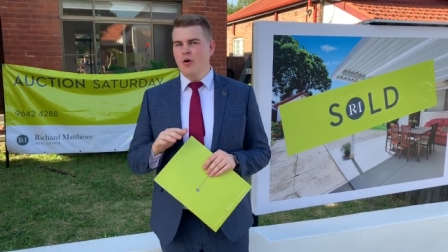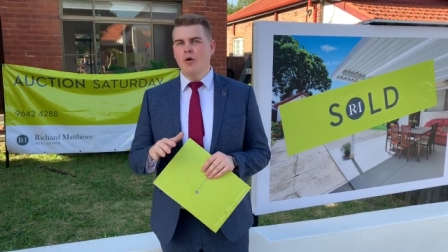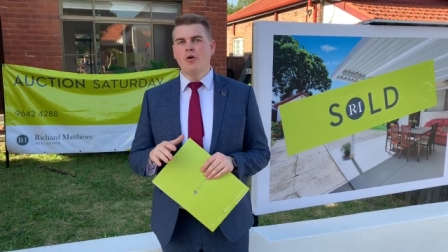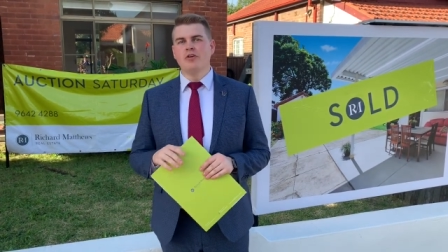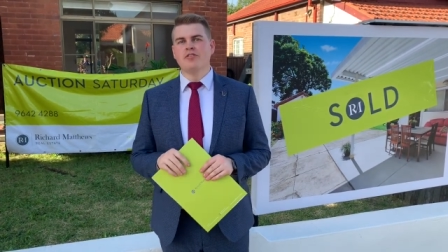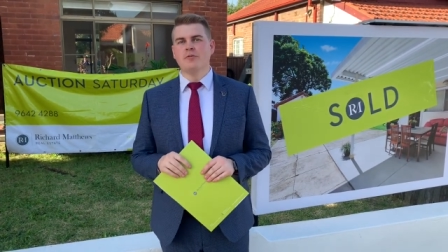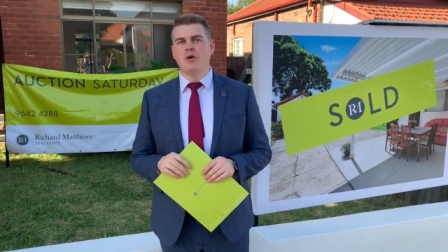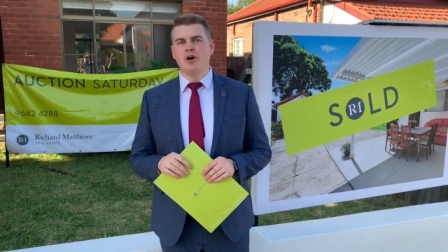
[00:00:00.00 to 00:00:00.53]

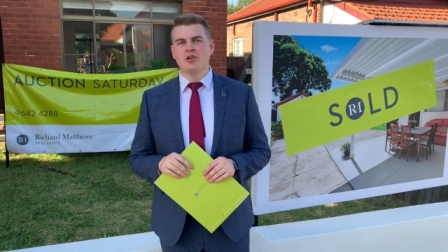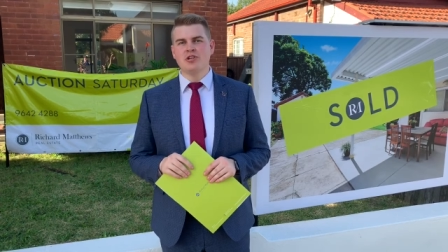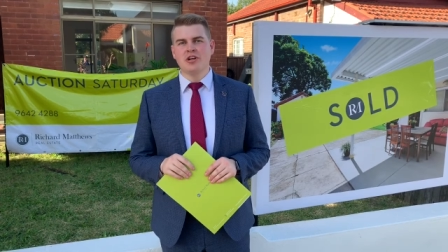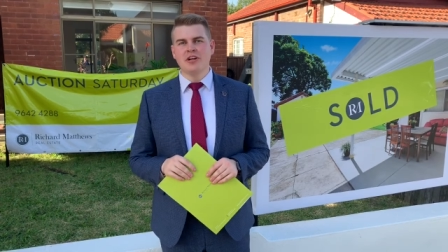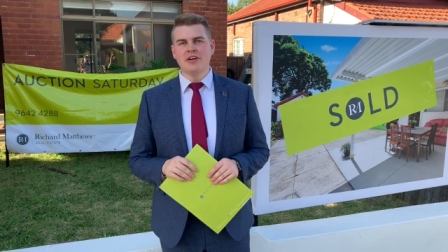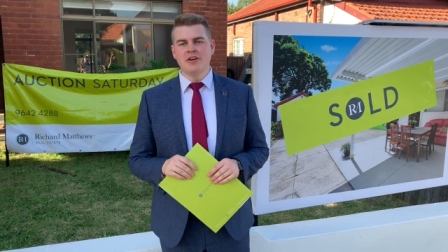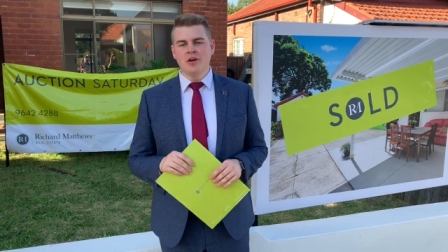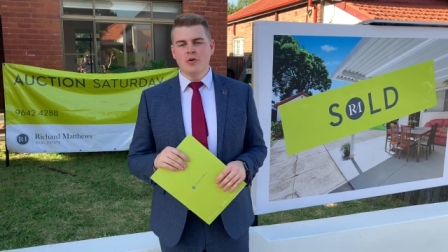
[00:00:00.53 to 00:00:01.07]
Awesome
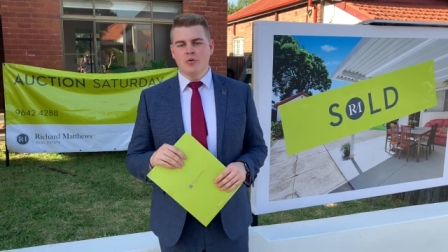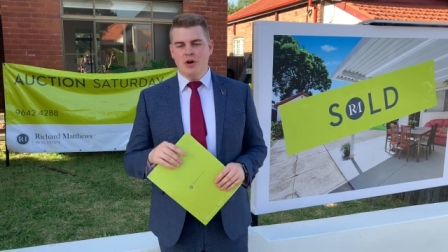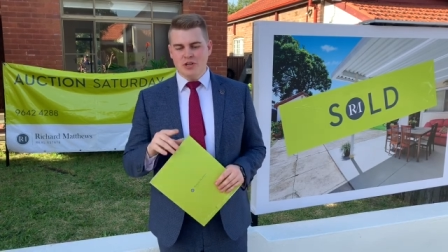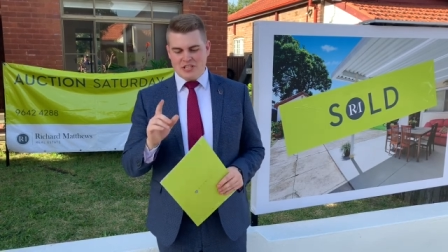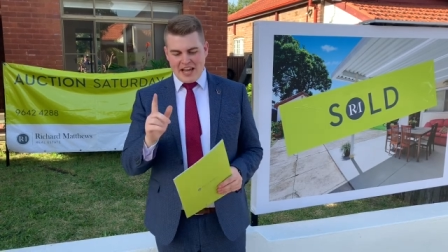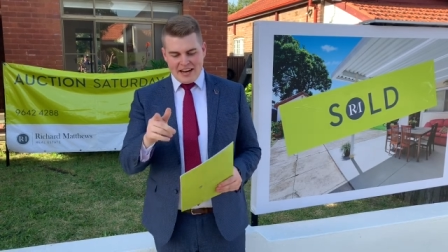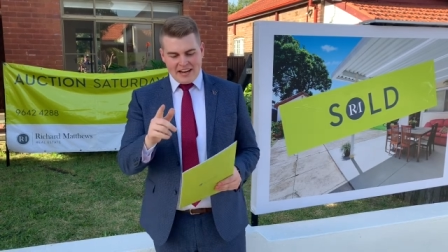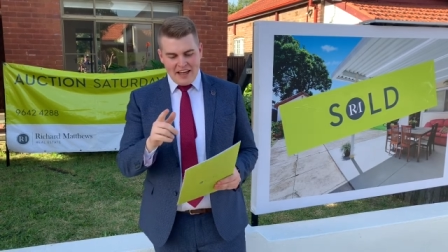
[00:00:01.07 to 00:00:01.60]
auction. We
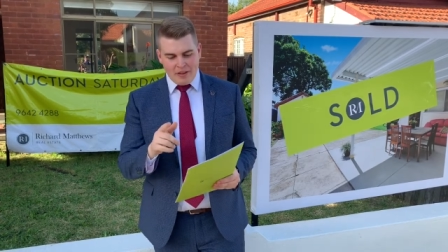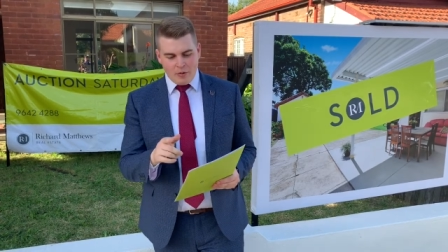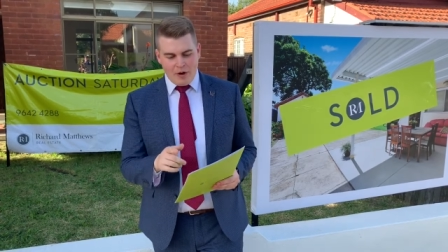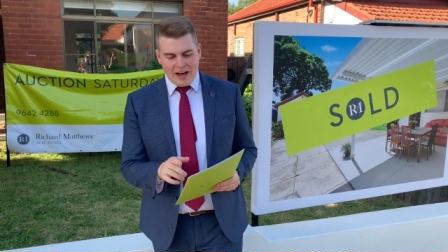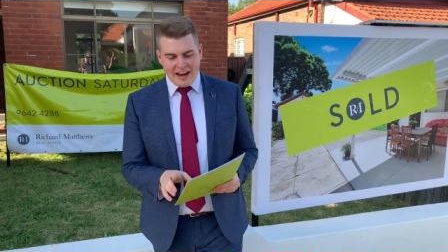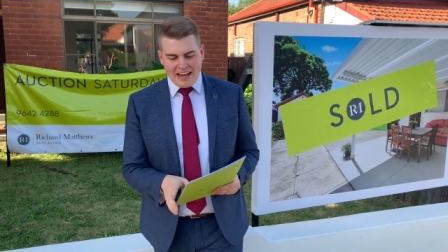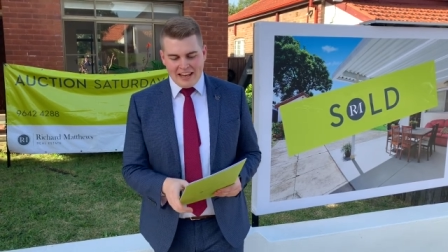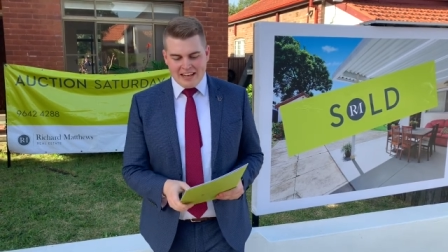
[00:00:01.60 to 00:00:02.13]
also had another
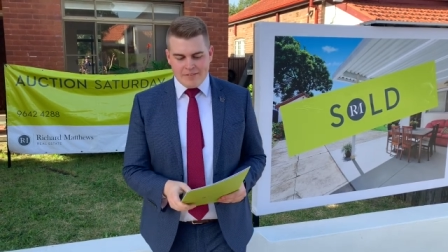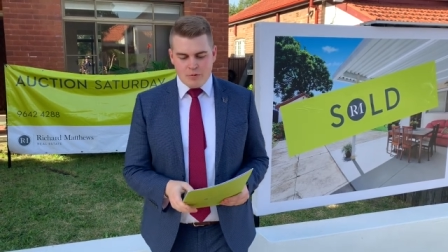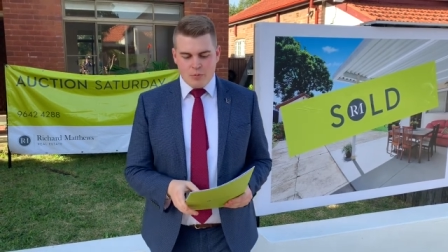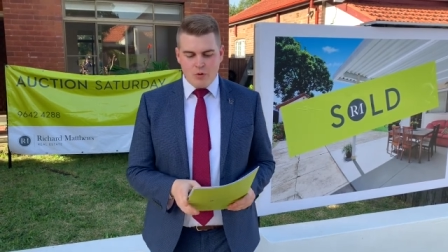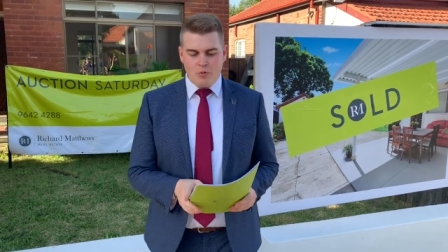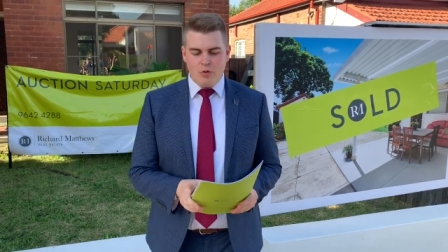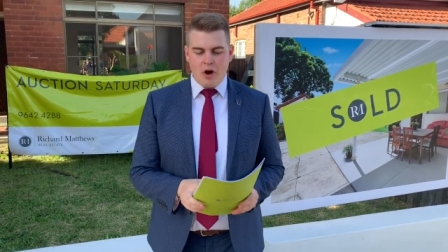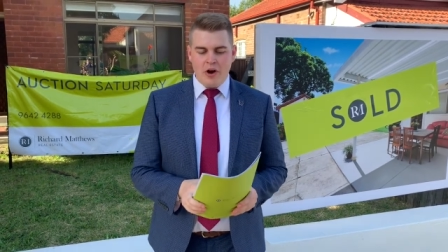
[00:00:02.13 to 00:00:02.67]
one at
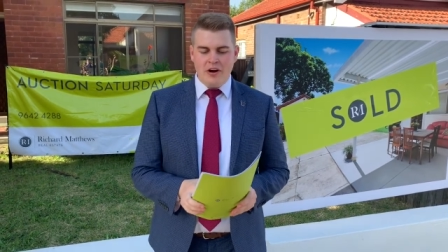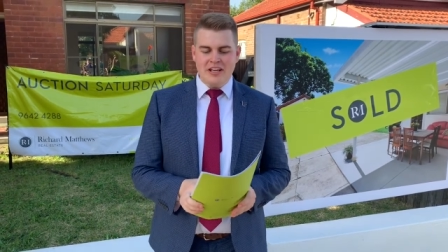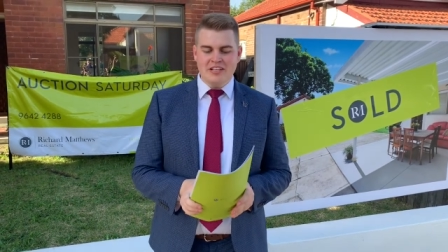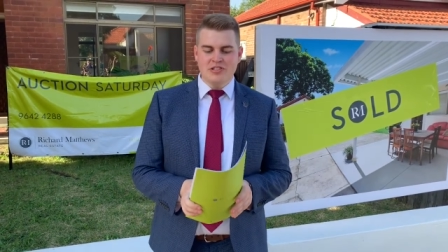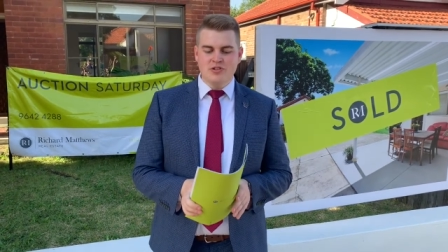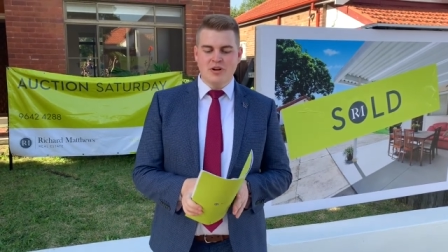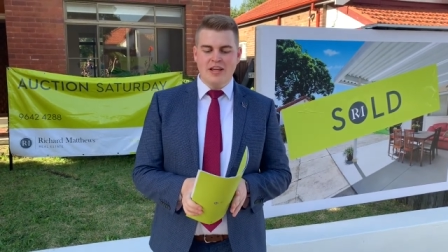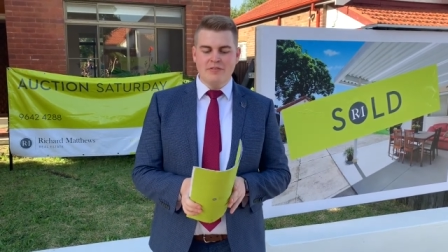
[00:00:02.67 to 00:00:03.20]
Liverpool Road
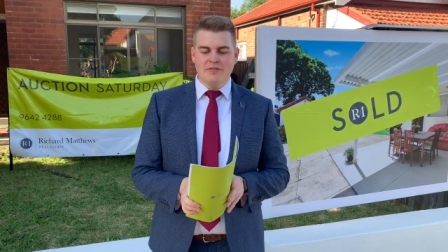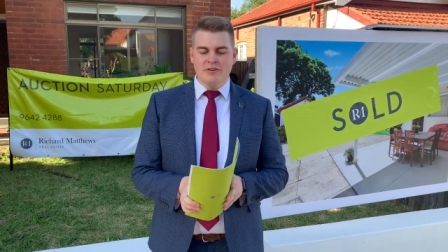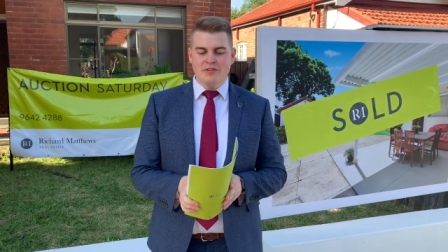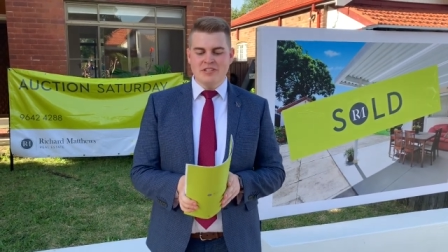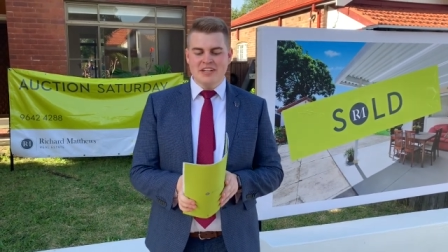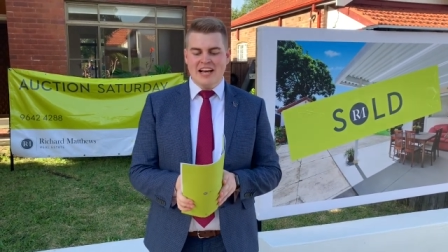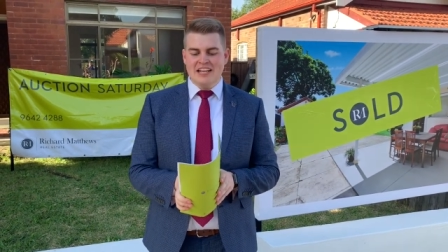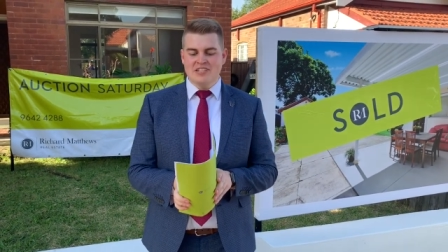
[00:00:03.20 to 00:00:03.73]
in
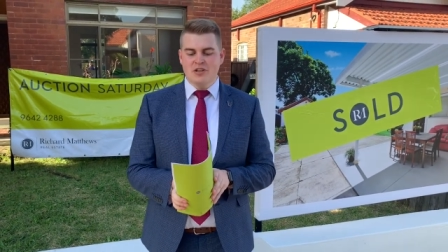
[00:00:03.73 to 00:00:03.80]
Strathfield today.